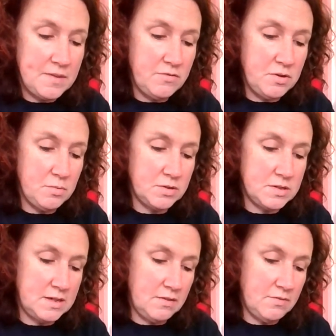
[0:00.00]
if you want
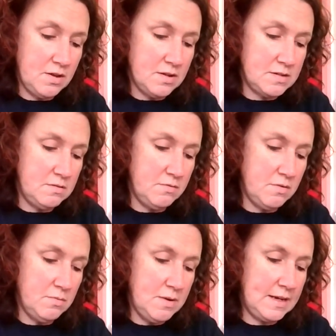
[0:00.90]
to give her
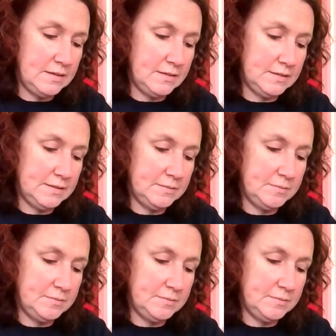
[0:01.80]
silver wings.